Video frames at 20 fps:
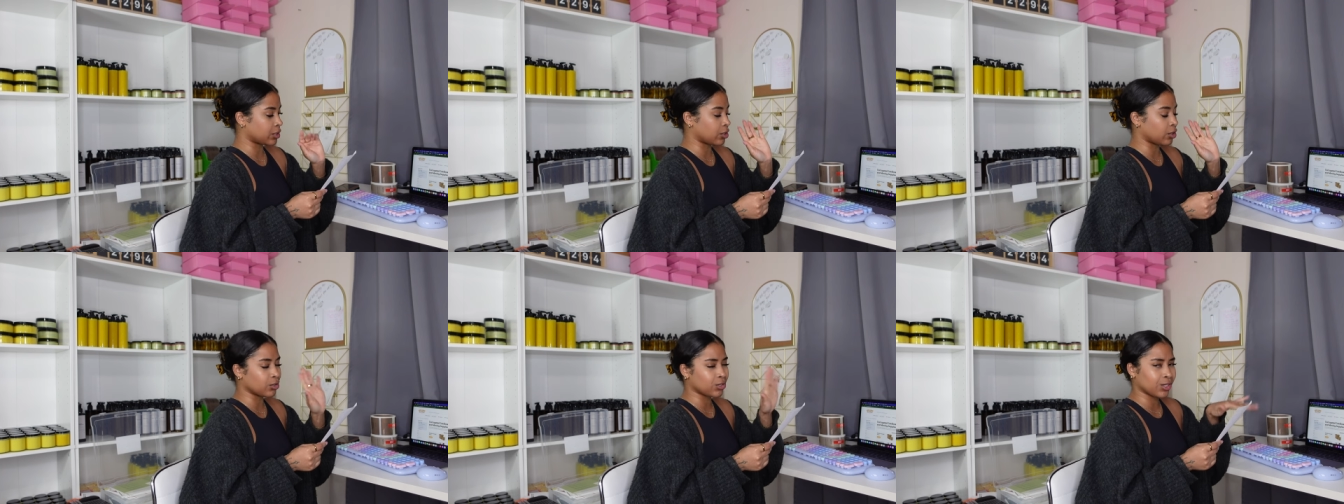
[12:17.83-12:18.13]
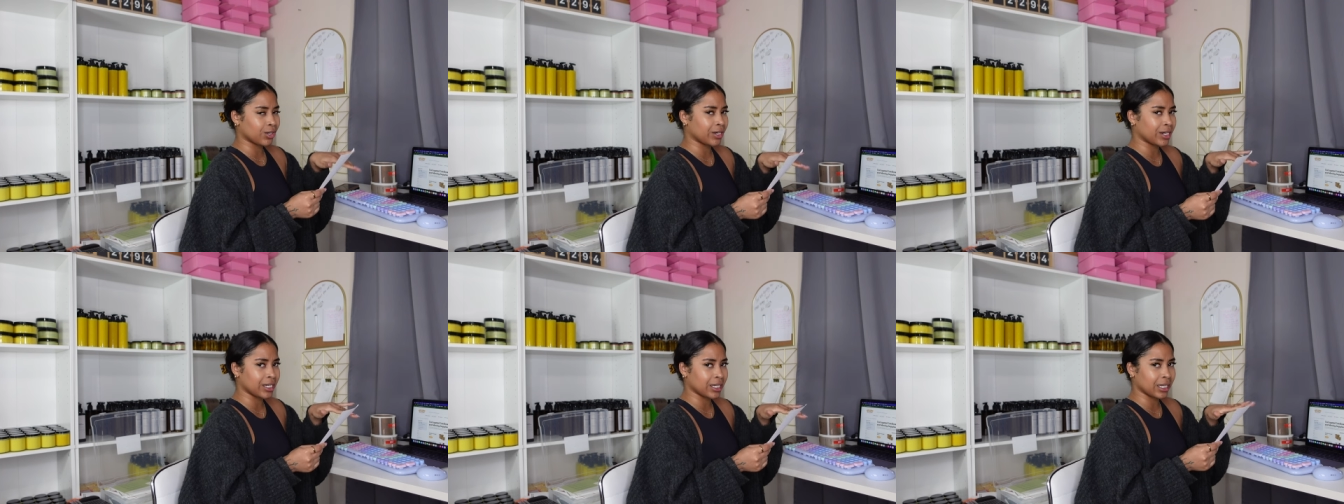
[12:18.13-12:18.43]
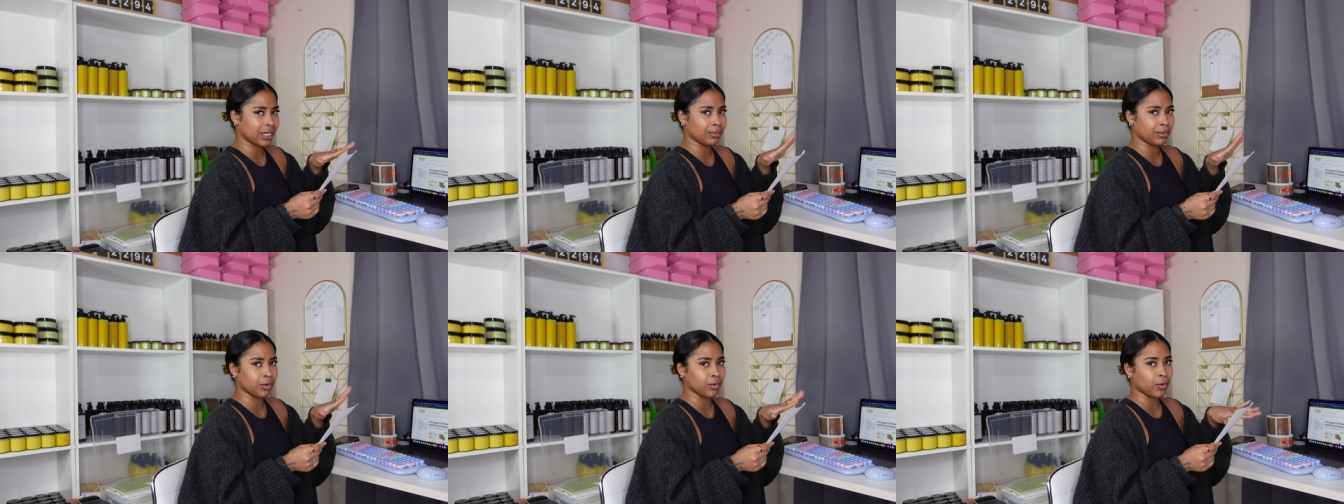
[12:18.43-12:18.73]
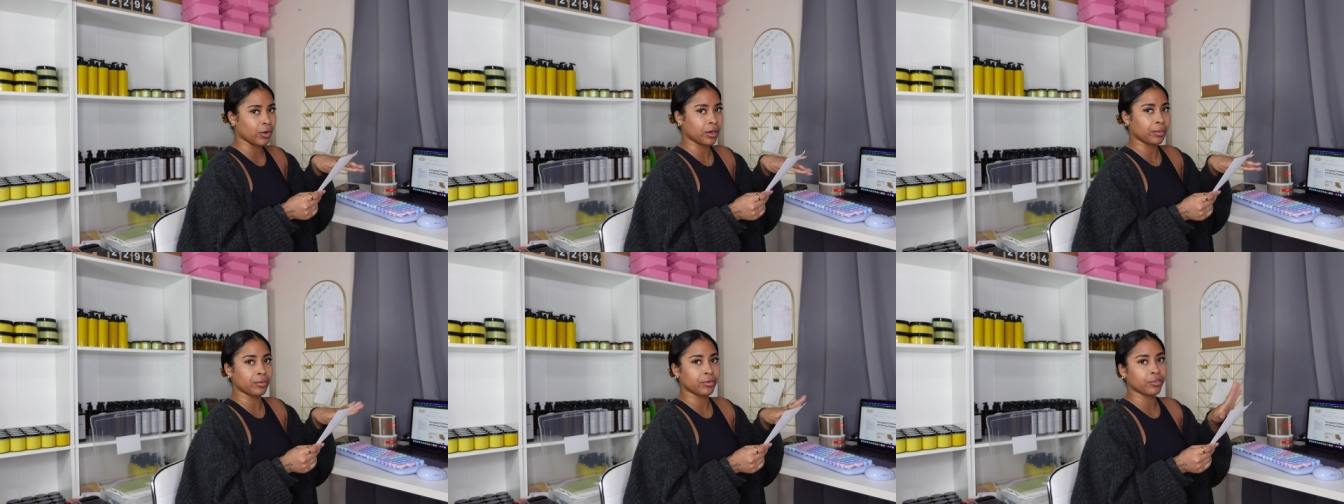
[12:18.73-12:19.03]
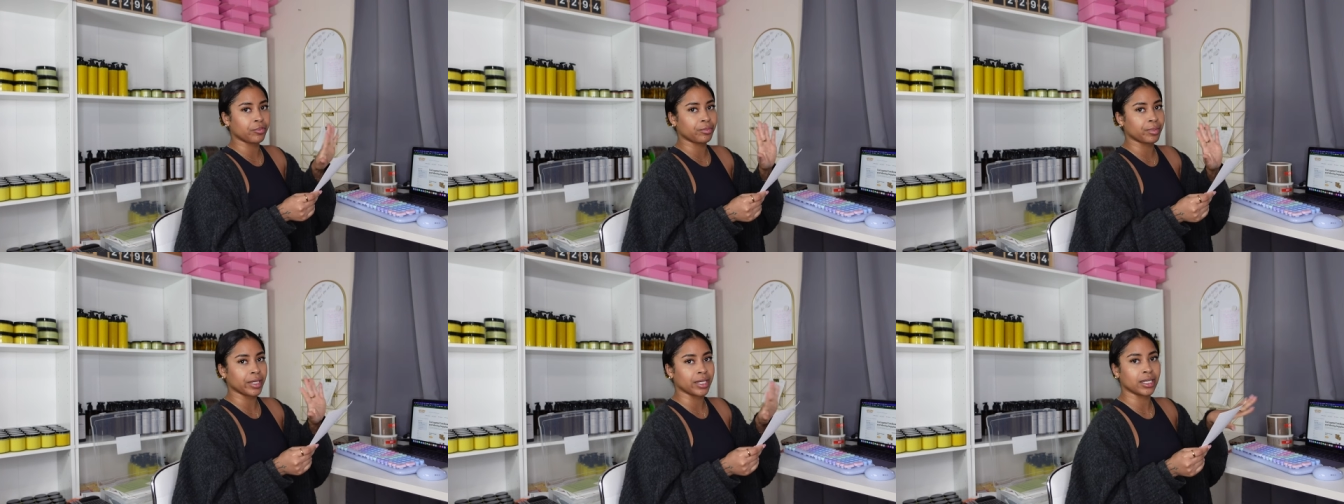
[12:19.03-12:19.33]
Those aren't going to be
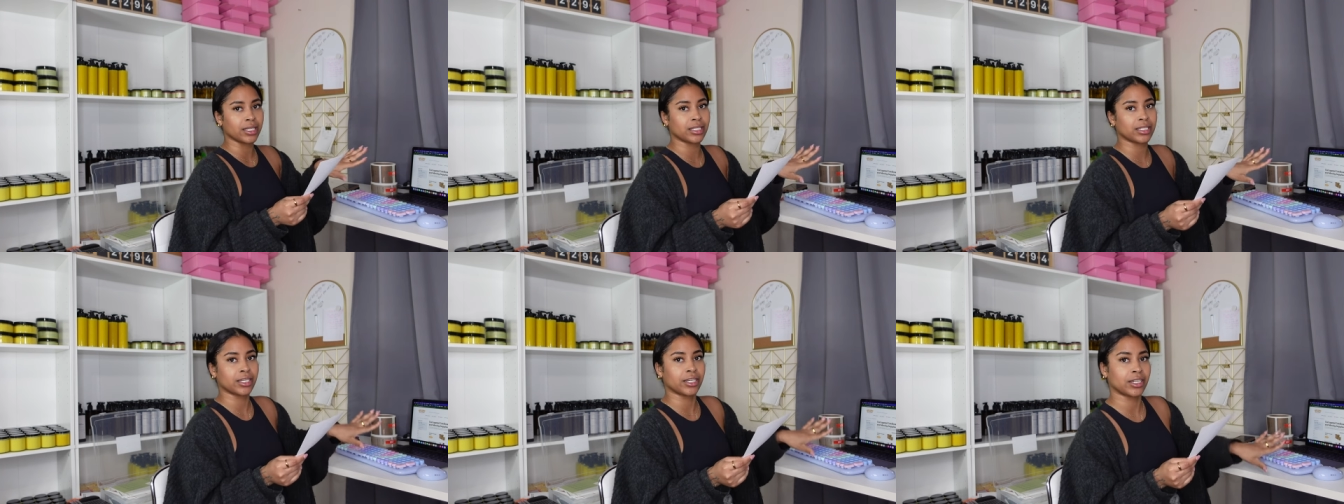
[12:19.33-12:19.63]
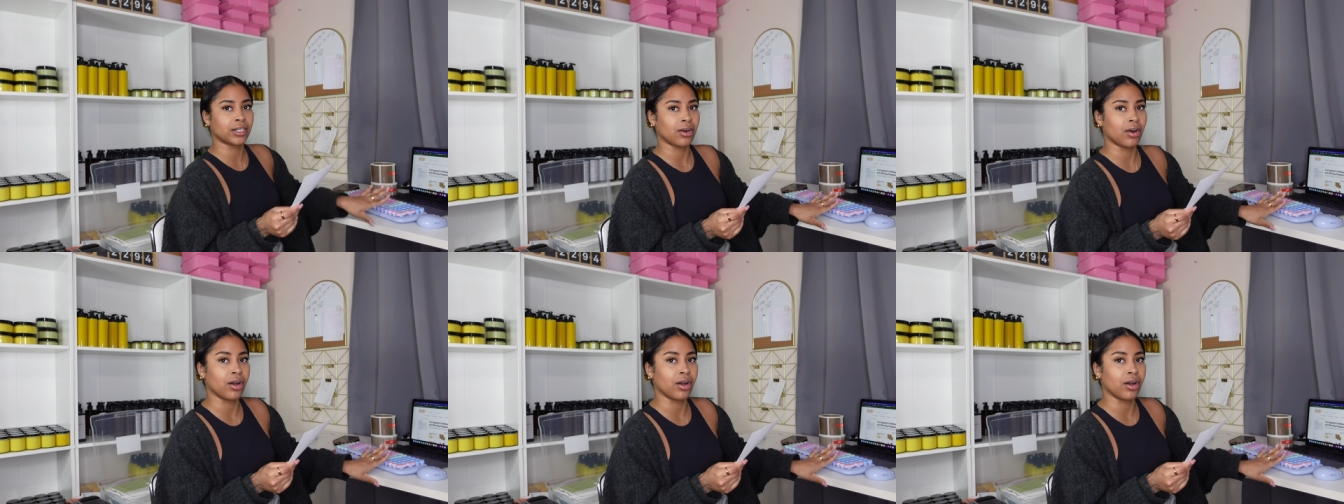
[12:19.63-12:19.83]
waterproof because they're